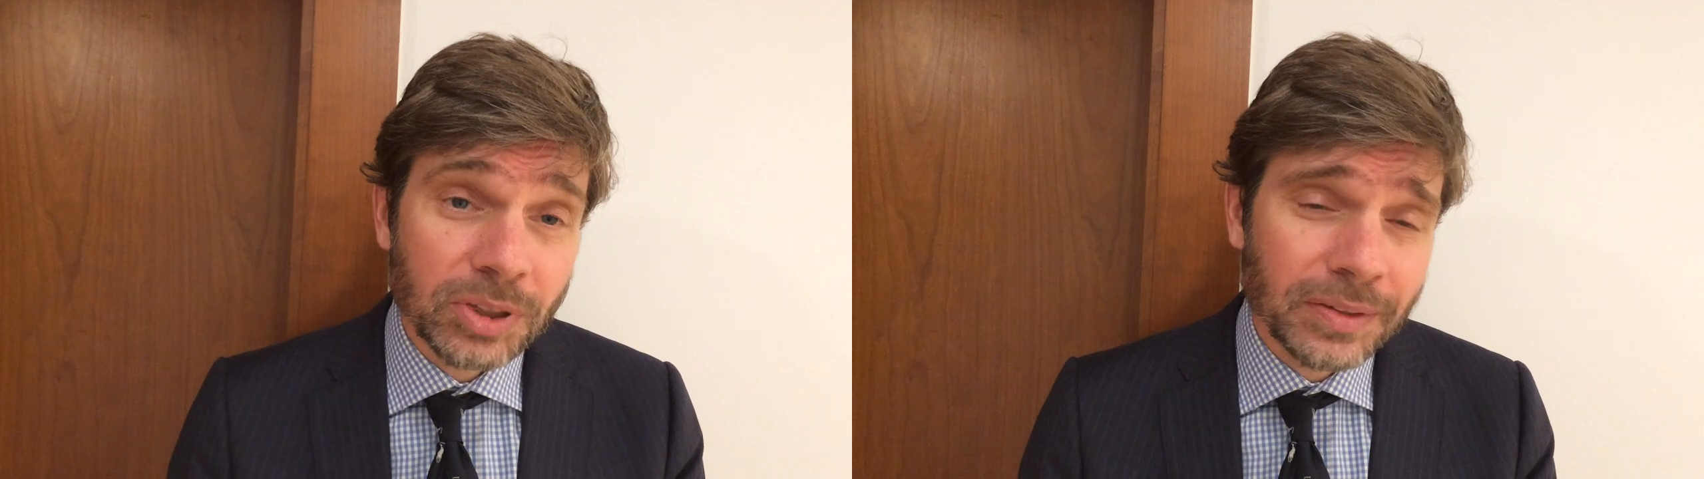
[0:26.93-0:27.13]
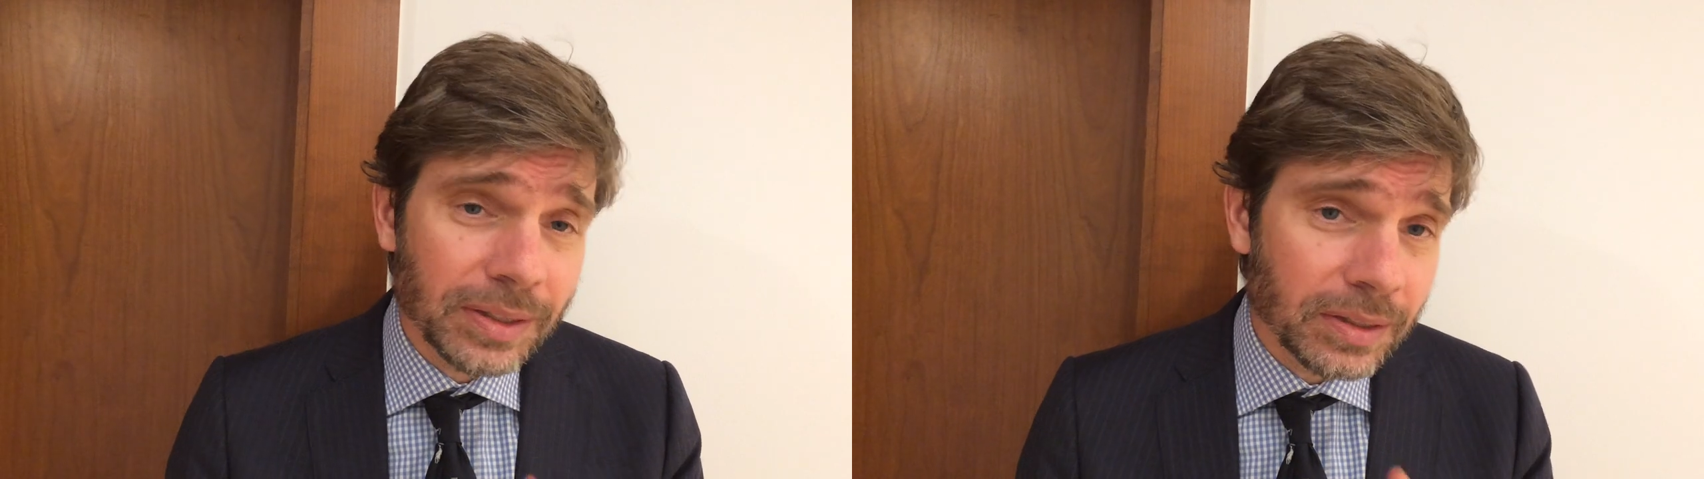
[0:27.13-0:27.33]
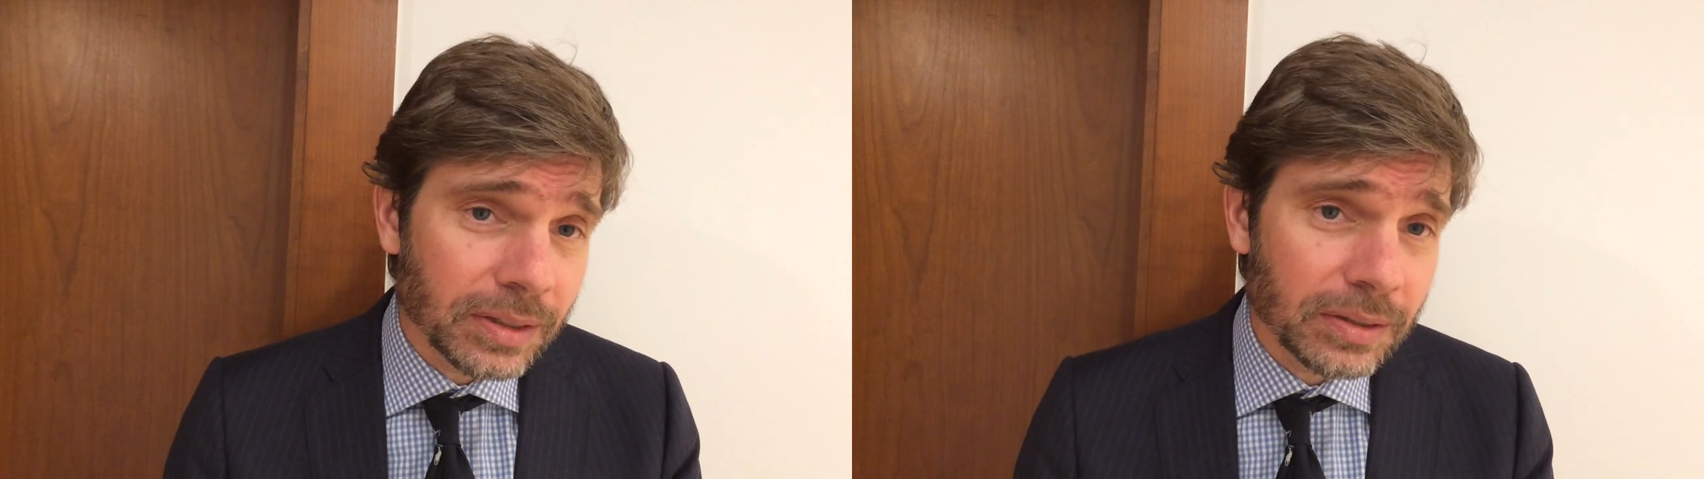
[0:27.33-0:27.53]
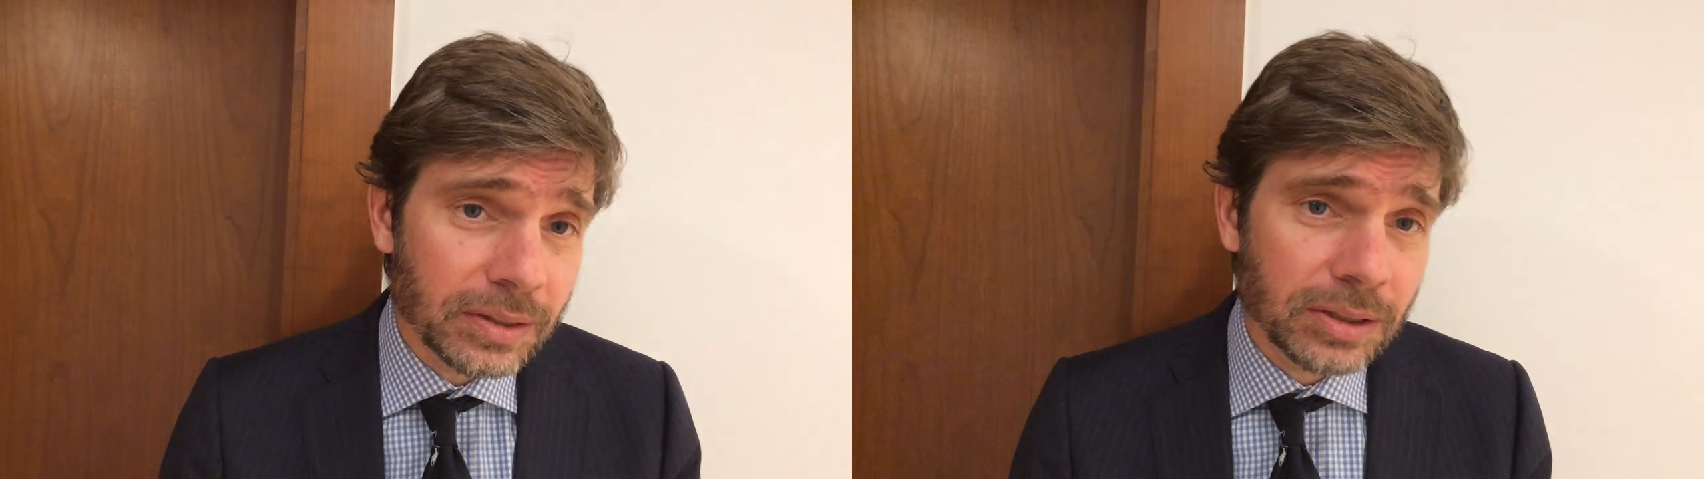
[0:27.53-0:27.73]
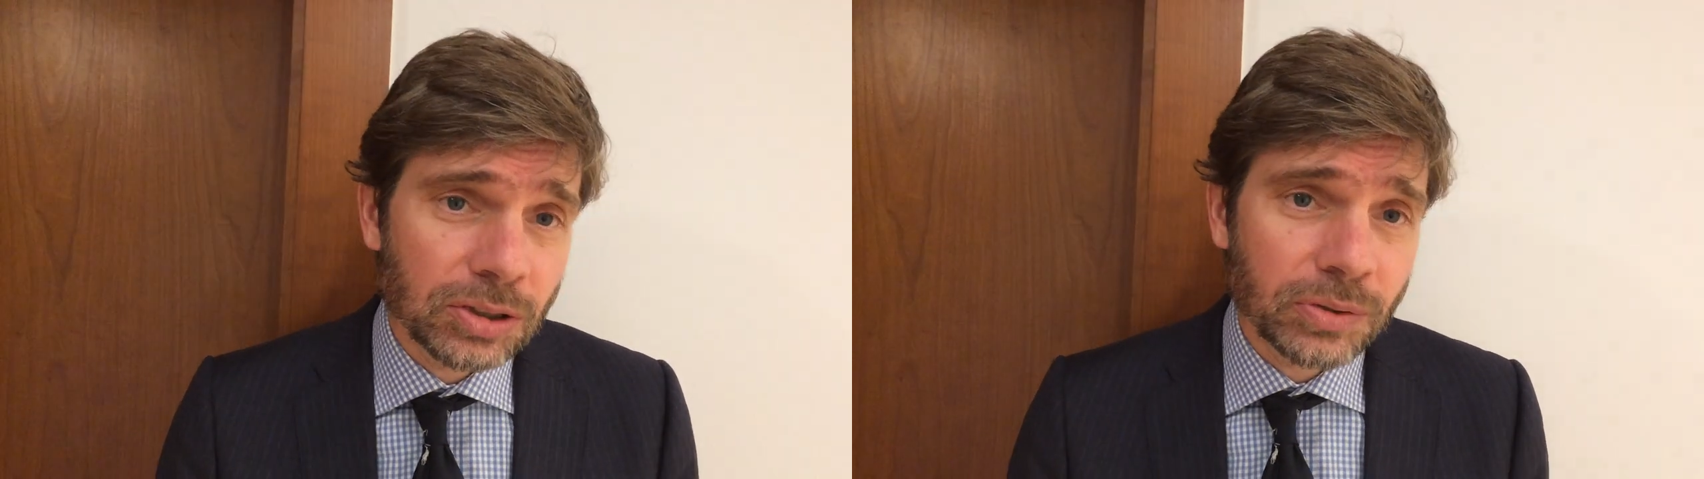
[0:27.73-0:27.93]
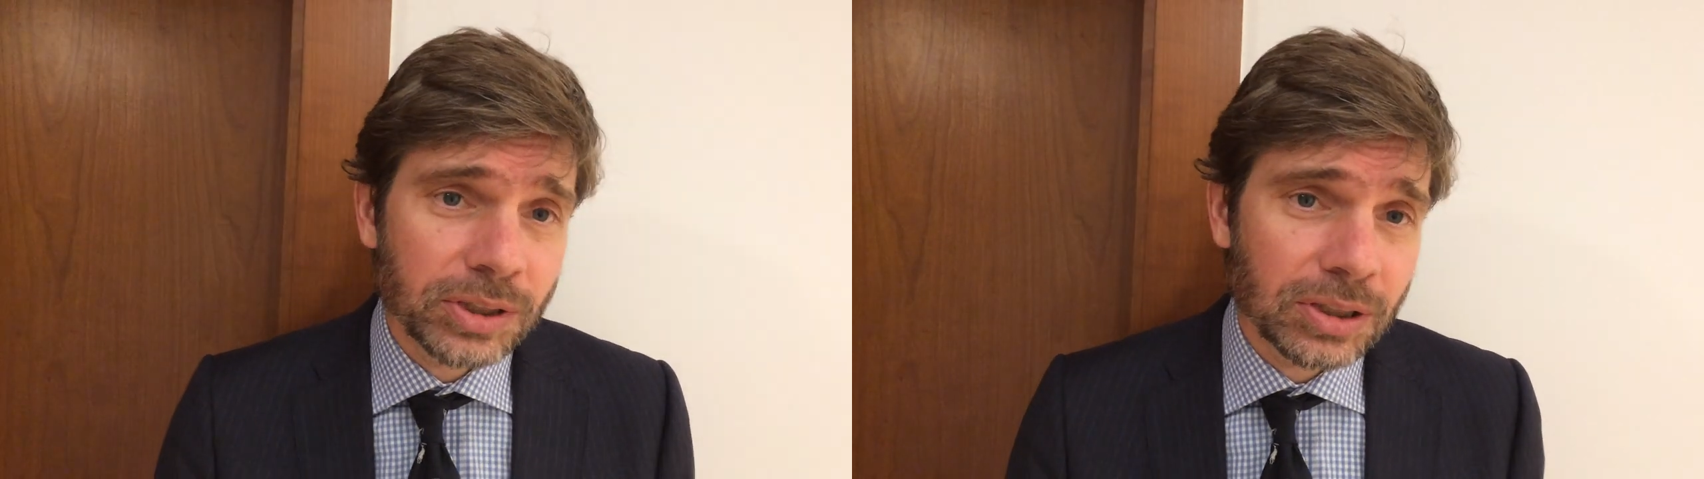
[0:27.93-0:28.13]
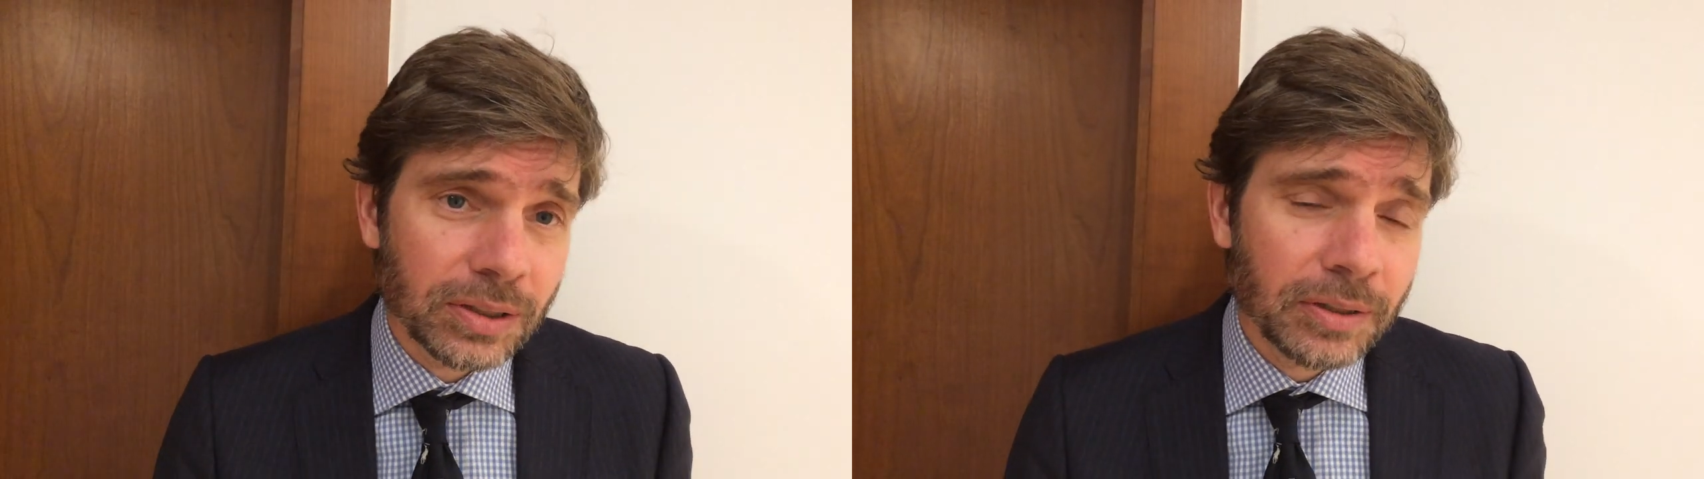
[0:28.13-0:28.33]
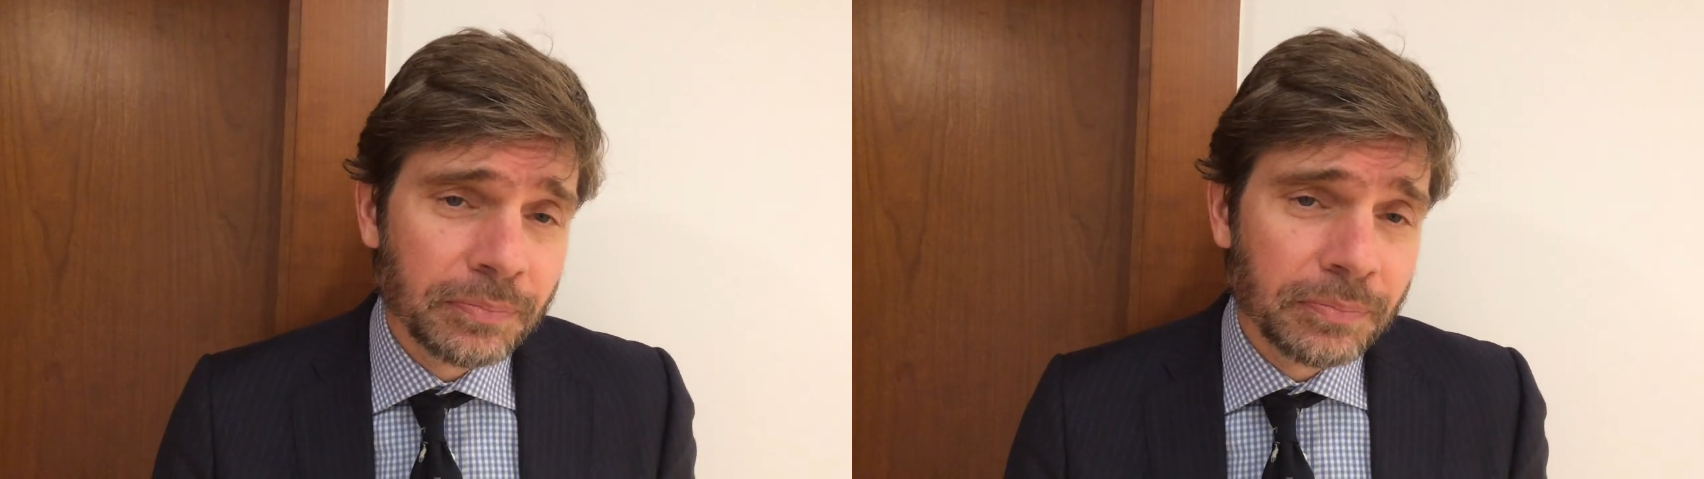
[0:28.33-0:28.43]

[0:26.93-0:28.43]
I think the situation